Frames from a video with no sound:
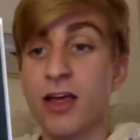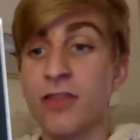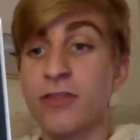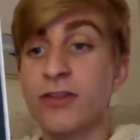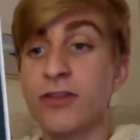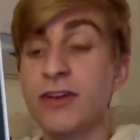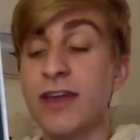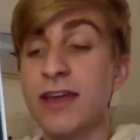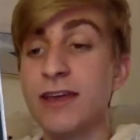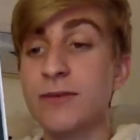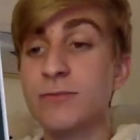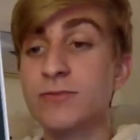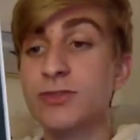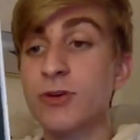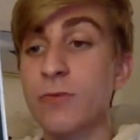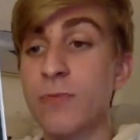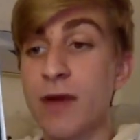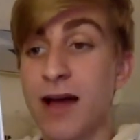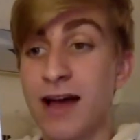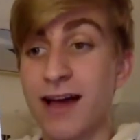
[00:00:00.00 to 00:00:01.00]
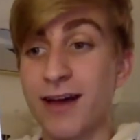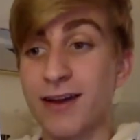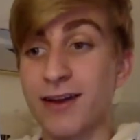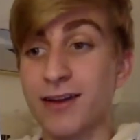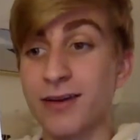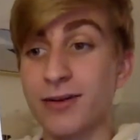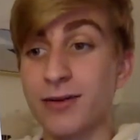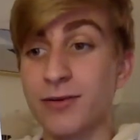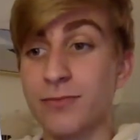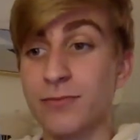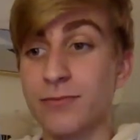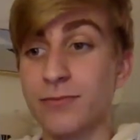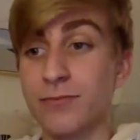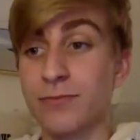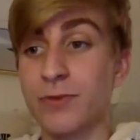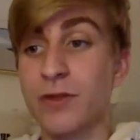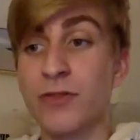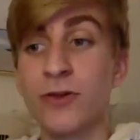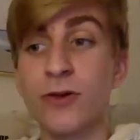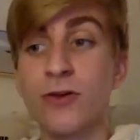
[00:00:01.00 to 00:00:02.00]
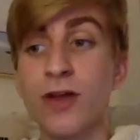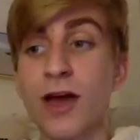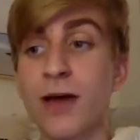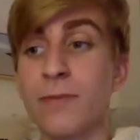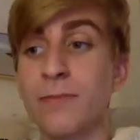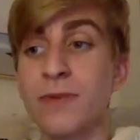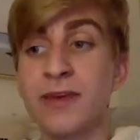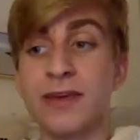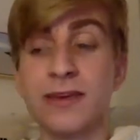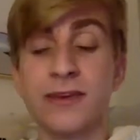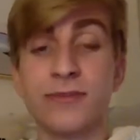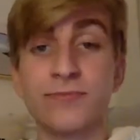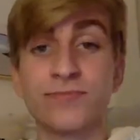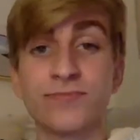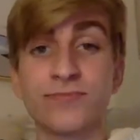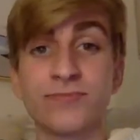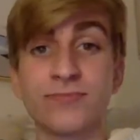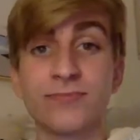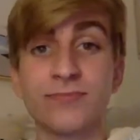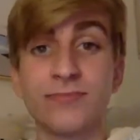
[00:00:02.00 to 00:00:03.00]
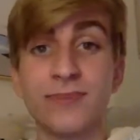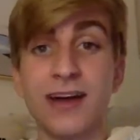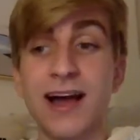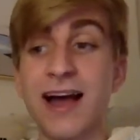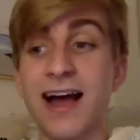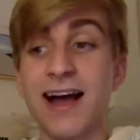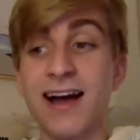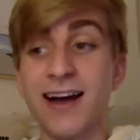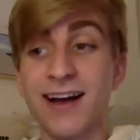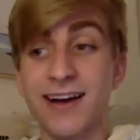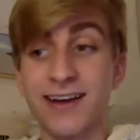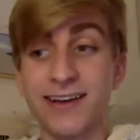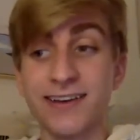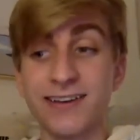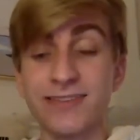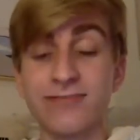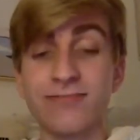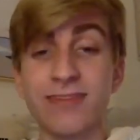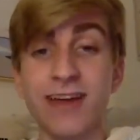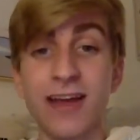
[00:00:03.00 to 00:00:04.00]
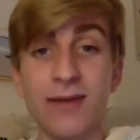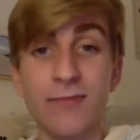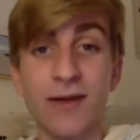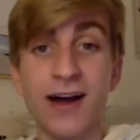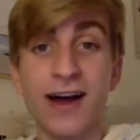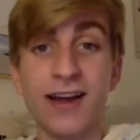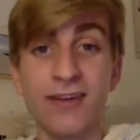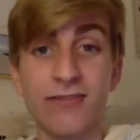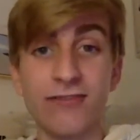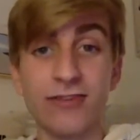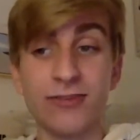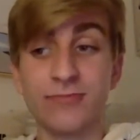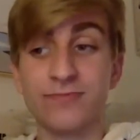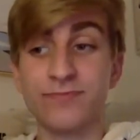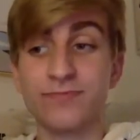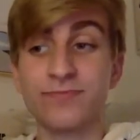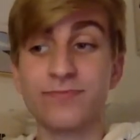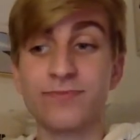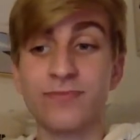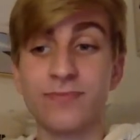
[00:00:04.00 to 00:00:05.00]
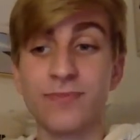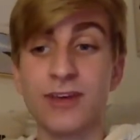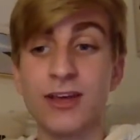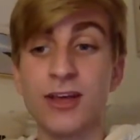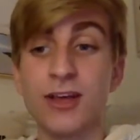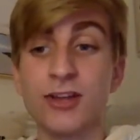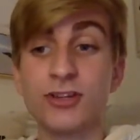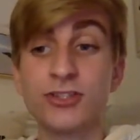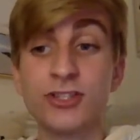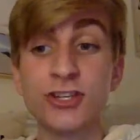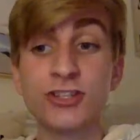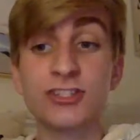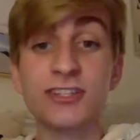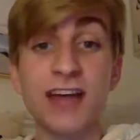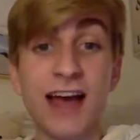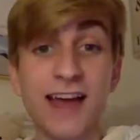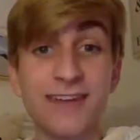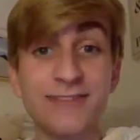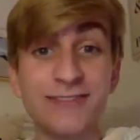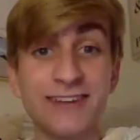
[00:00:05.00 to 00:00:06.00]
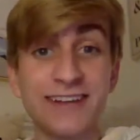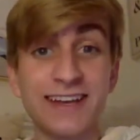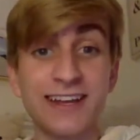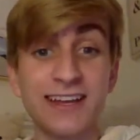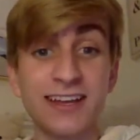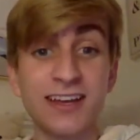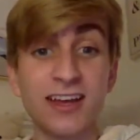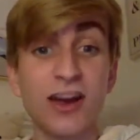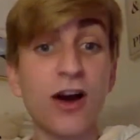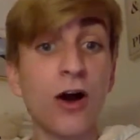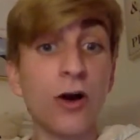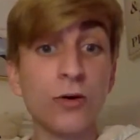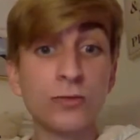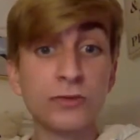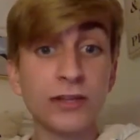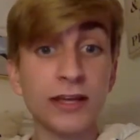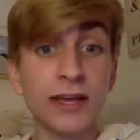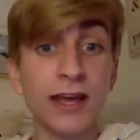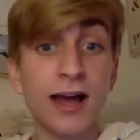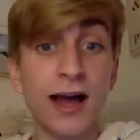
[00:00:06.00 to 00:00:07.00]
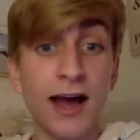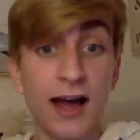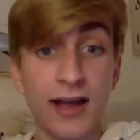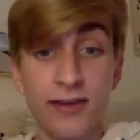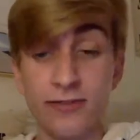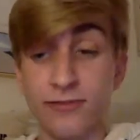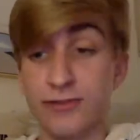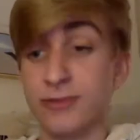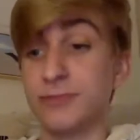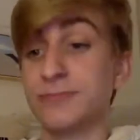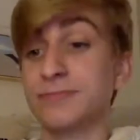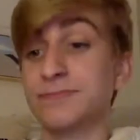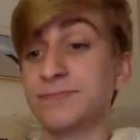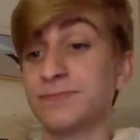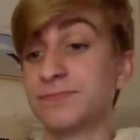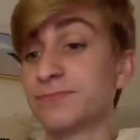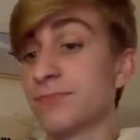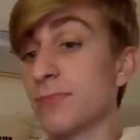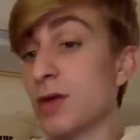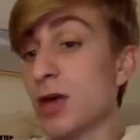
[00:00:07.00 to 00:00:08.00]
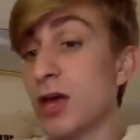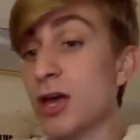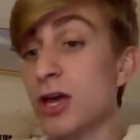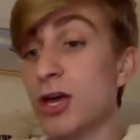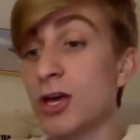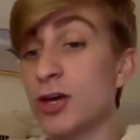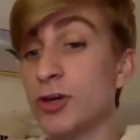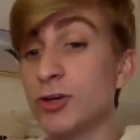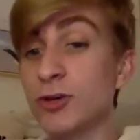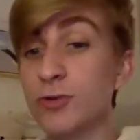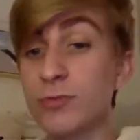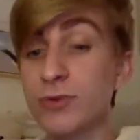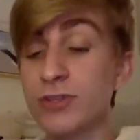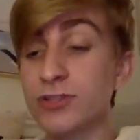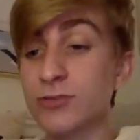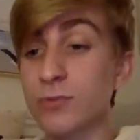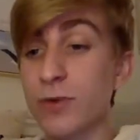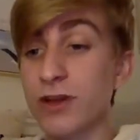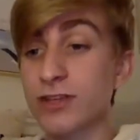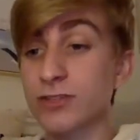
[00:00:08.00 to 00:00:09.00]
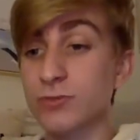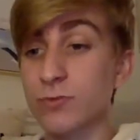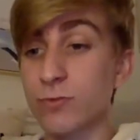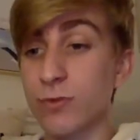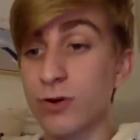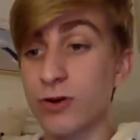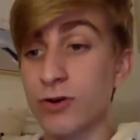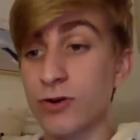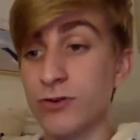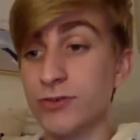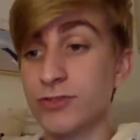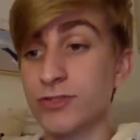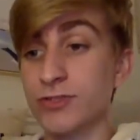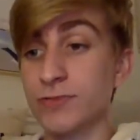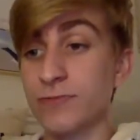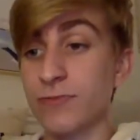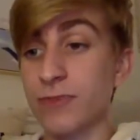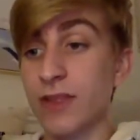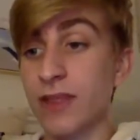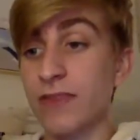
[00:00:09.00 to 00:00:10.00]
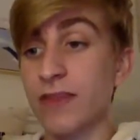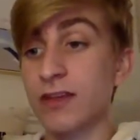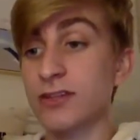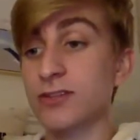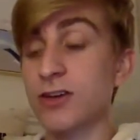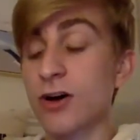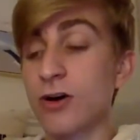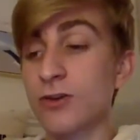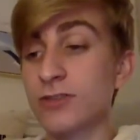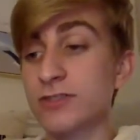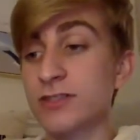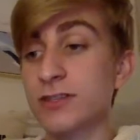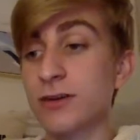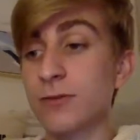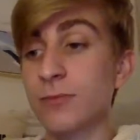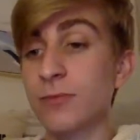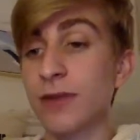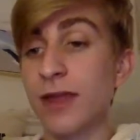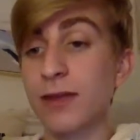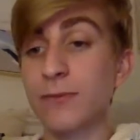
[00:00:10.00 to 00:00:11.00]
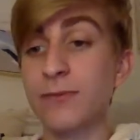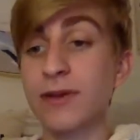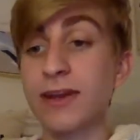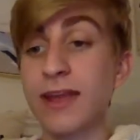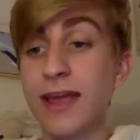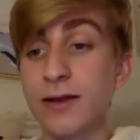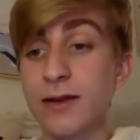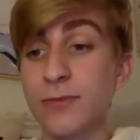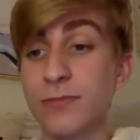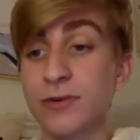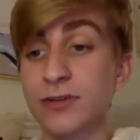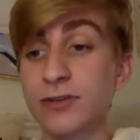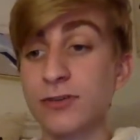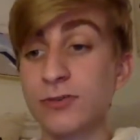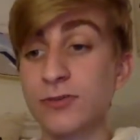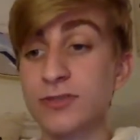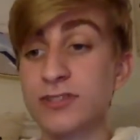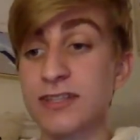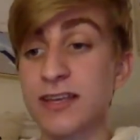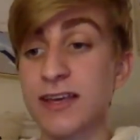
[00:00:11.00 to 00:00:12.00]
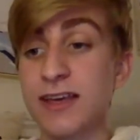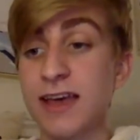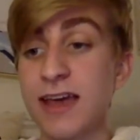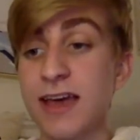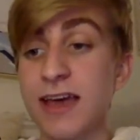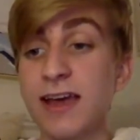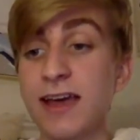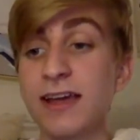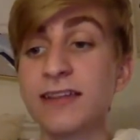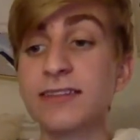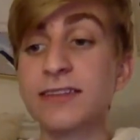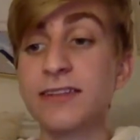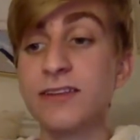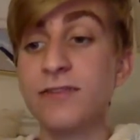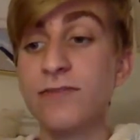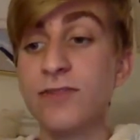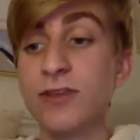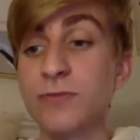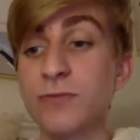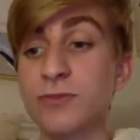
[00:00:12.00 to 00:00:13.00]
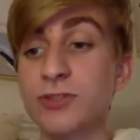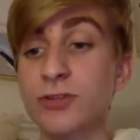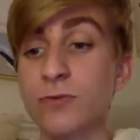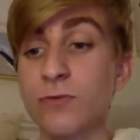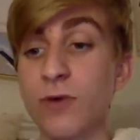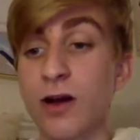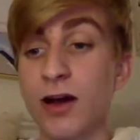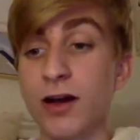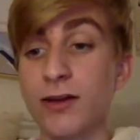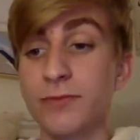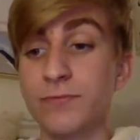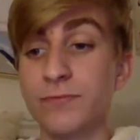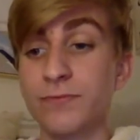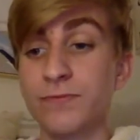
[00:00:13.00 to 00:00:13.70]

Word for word: The names are mine, but they're not me. I am Ivan, just Ivan, only Ivan. Humans waste words, they toss them like banana peels and leave them to rot.